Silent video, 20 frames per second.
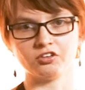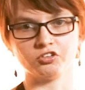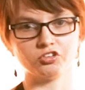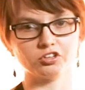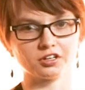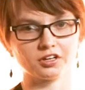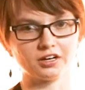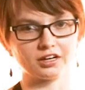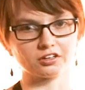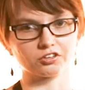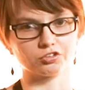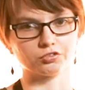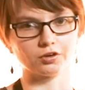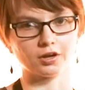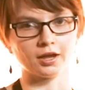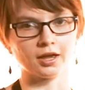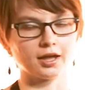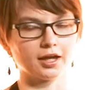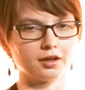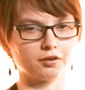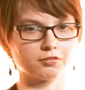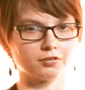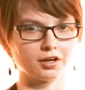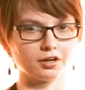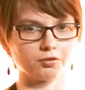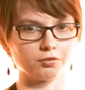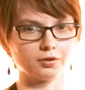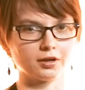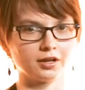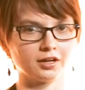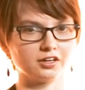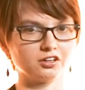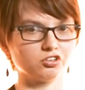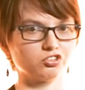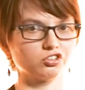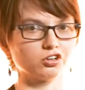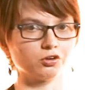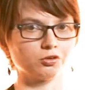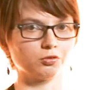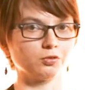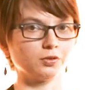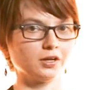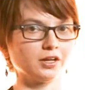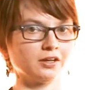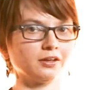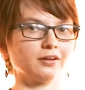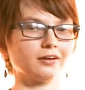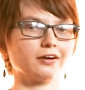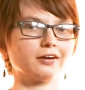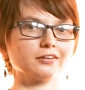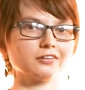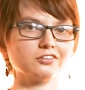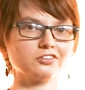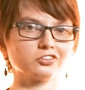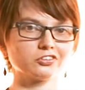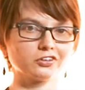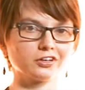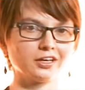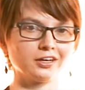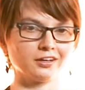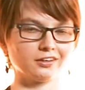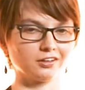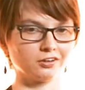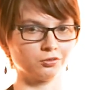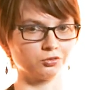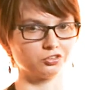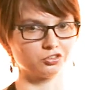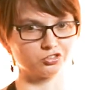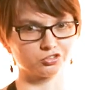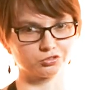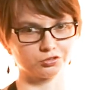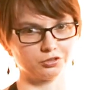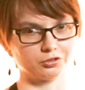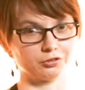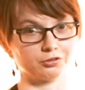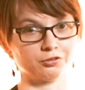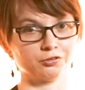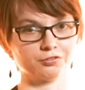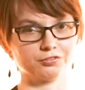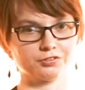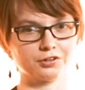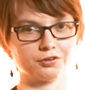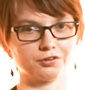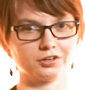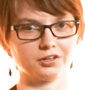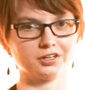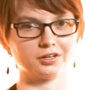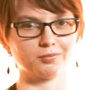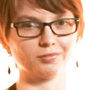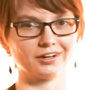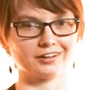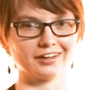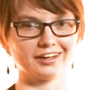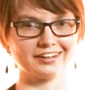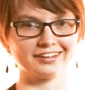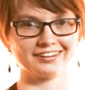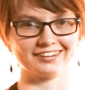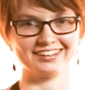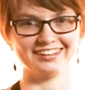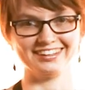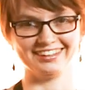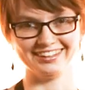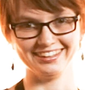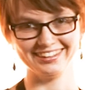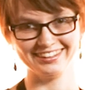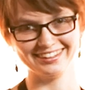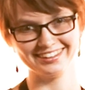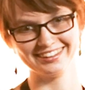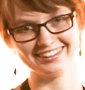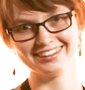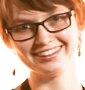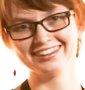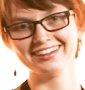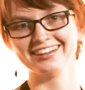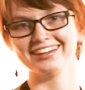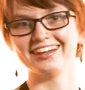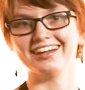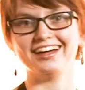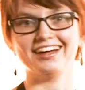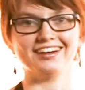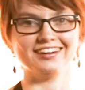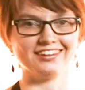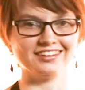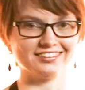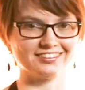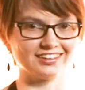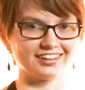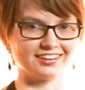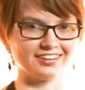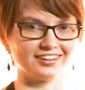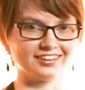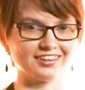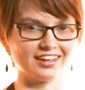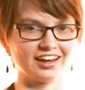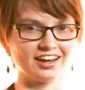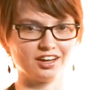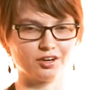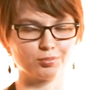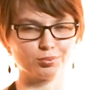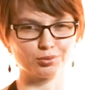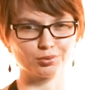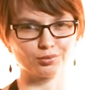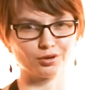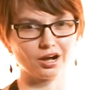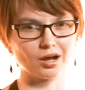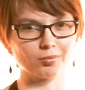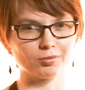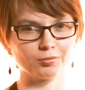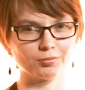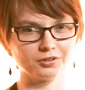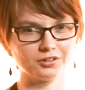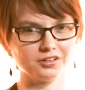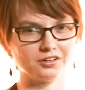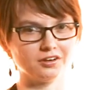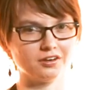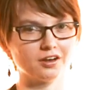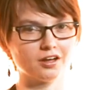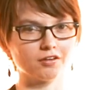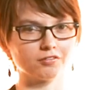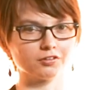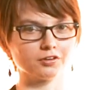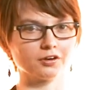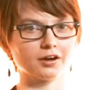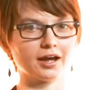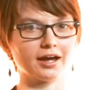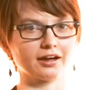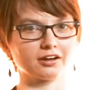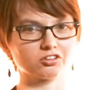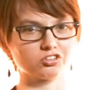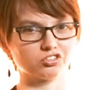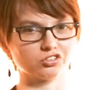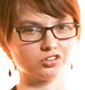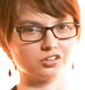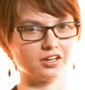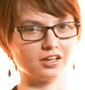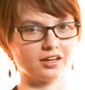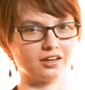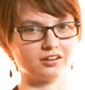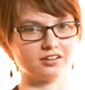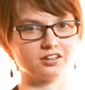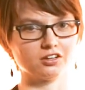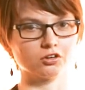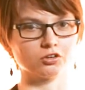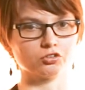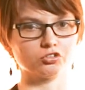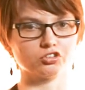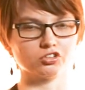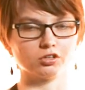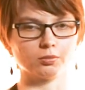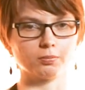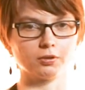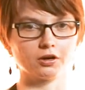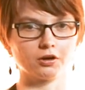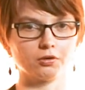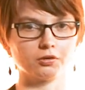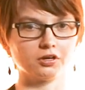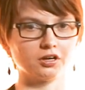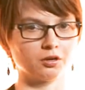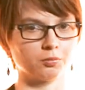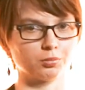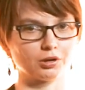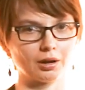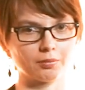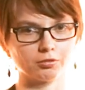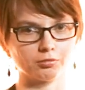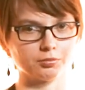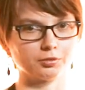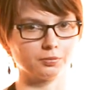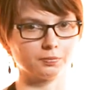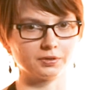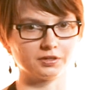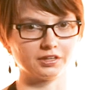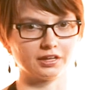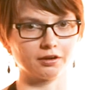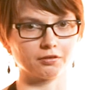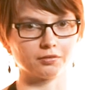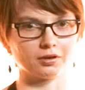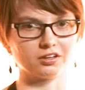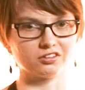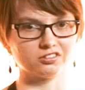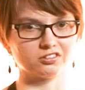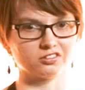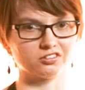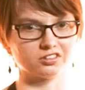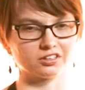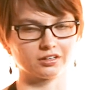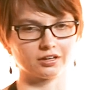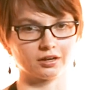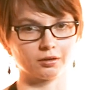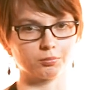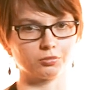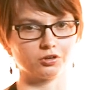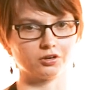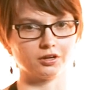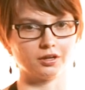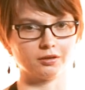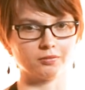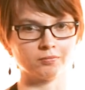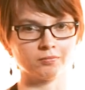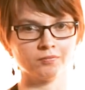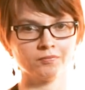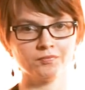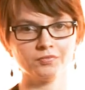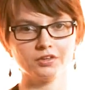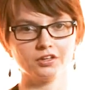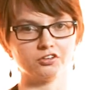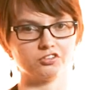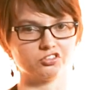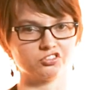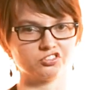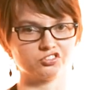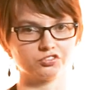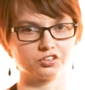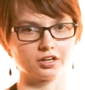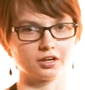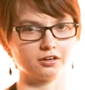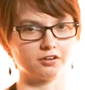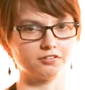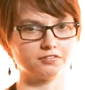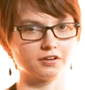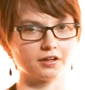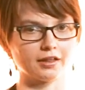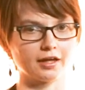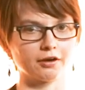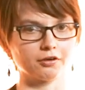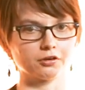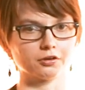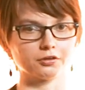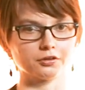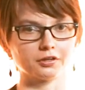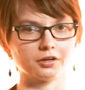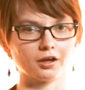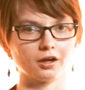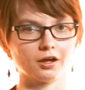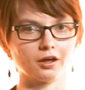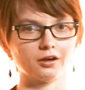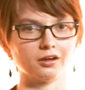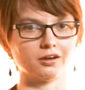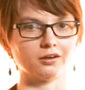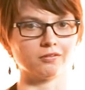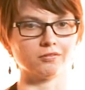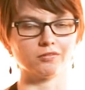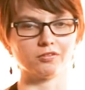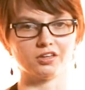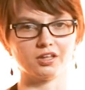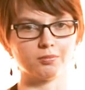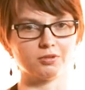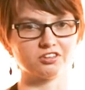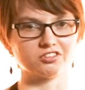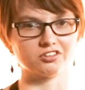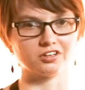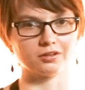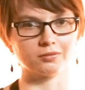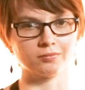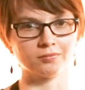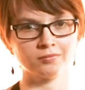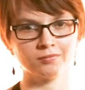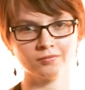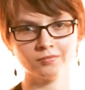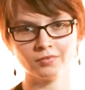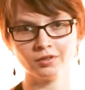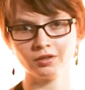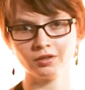he took an x-ray and right away he showed me on the screen there was a screw floating in my leg. And he said that that had probably never actually adhered to the bone. It had probably been that way since it got put in. It just kind of fell out early on and they missed it.